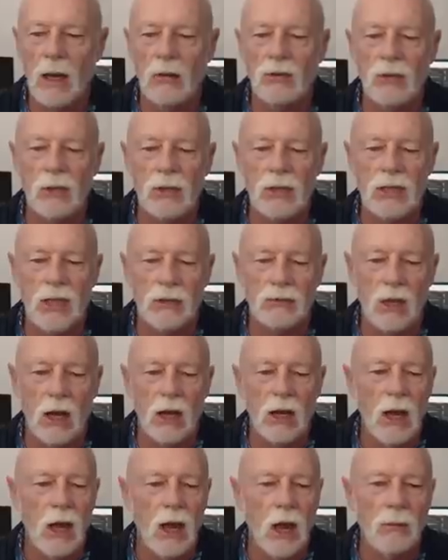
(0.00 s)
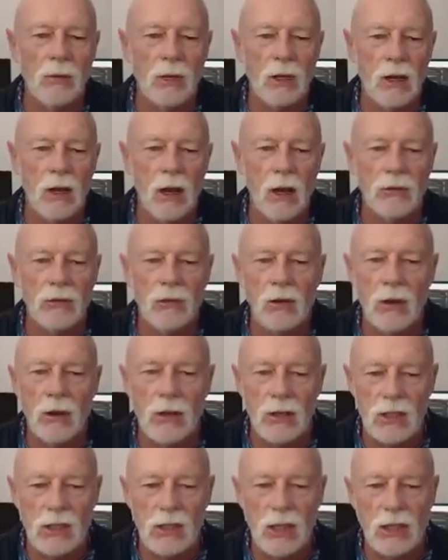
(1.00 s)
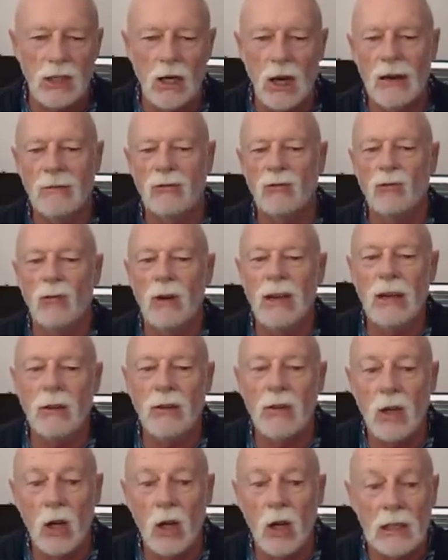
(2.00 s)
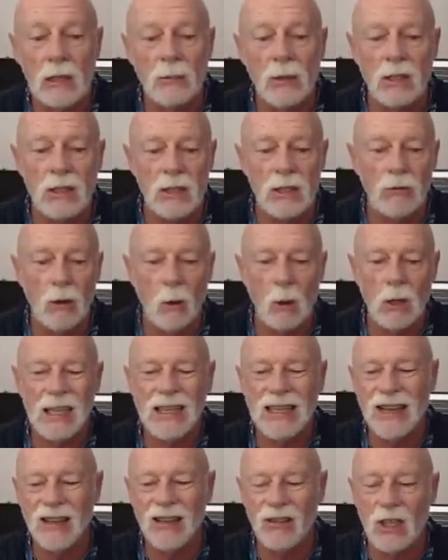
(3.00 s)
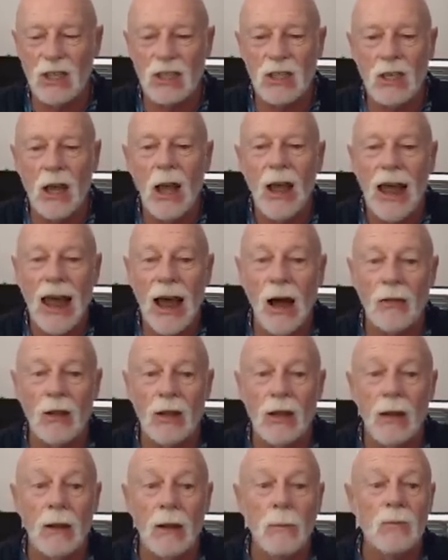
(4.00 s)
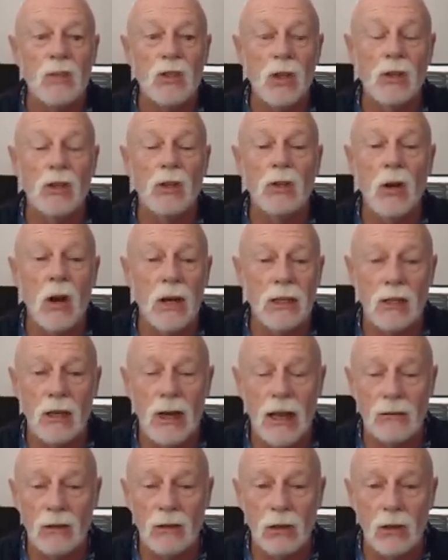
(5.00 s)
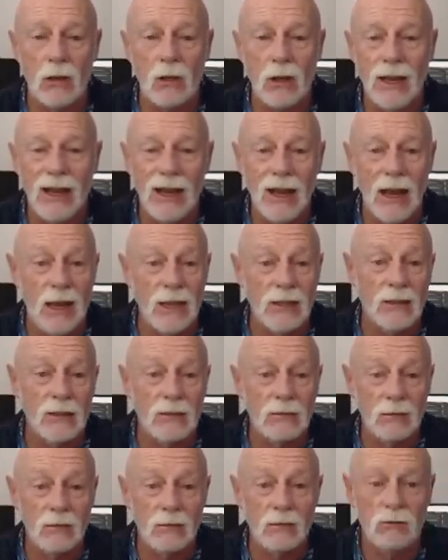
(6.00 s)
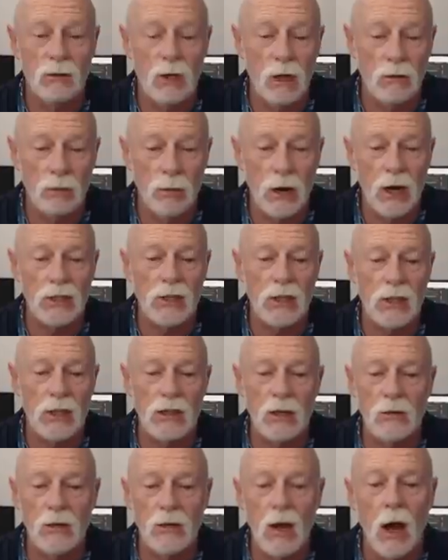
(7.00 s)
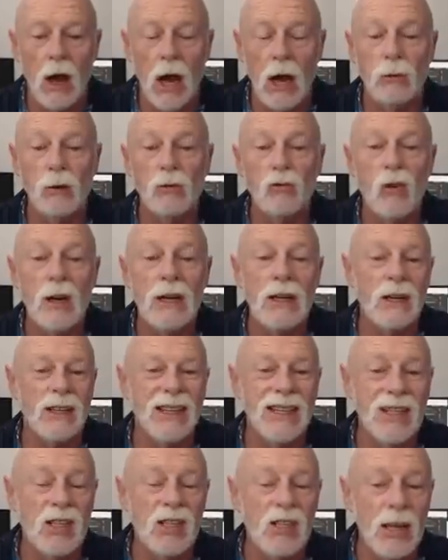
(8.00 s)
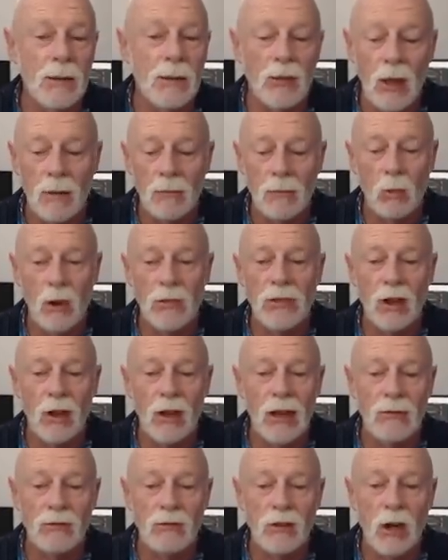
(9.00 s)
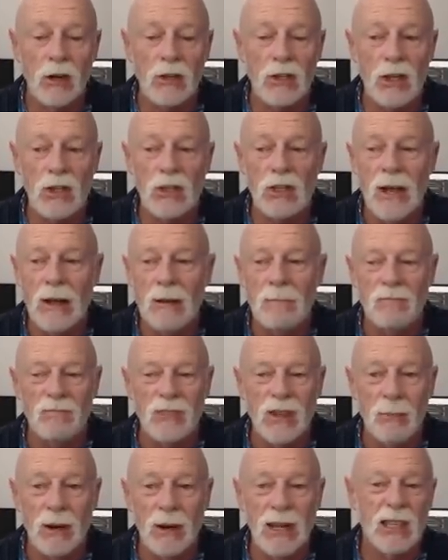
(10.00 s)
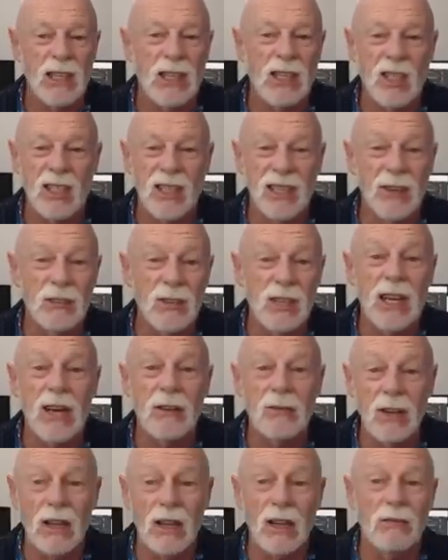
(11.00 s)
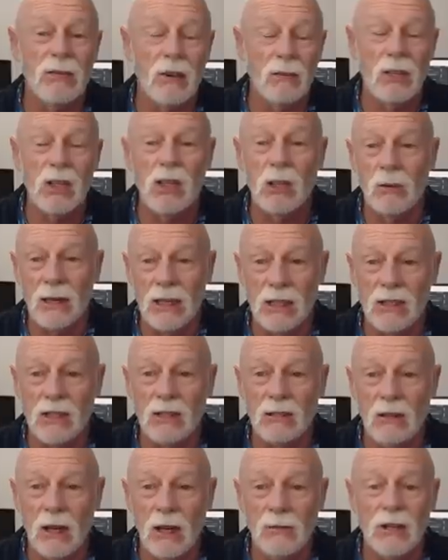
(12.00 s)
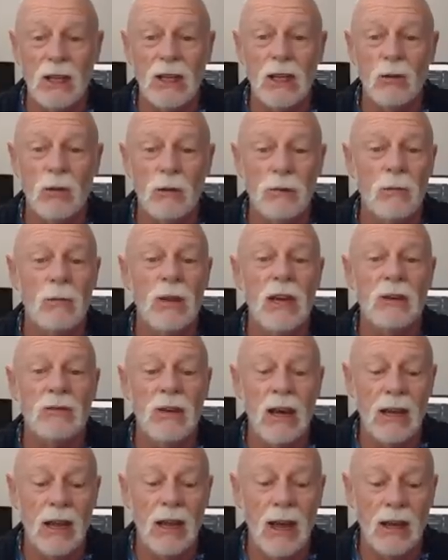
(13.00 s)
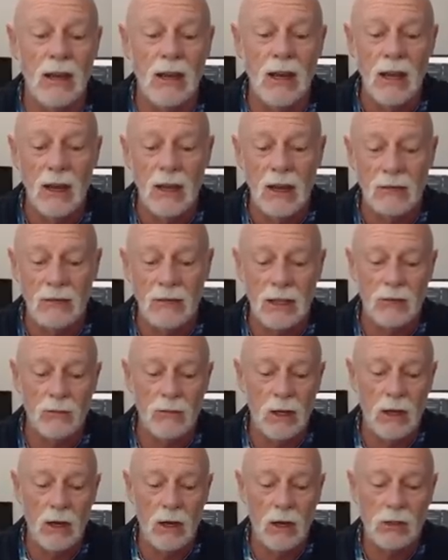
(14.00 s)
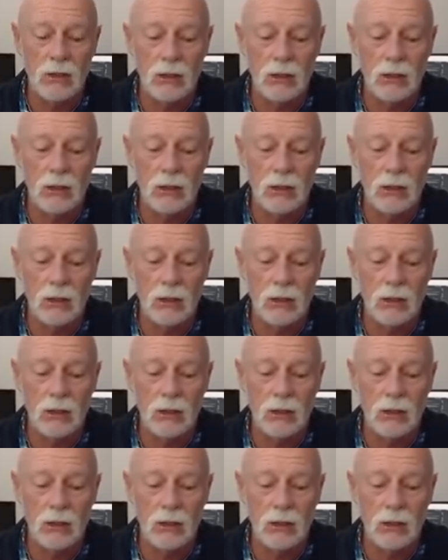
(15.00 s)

go through all the stuff. I'm not going to go through it at this stage. I haven't read it totally myself. I wanted to get this out there so you guys could have a look and, you know, browse it yourself. I will read it in depth. But one thing I have noticed is they're basically just lifting everything from the US, lifting it all from the FAA. In fact, let's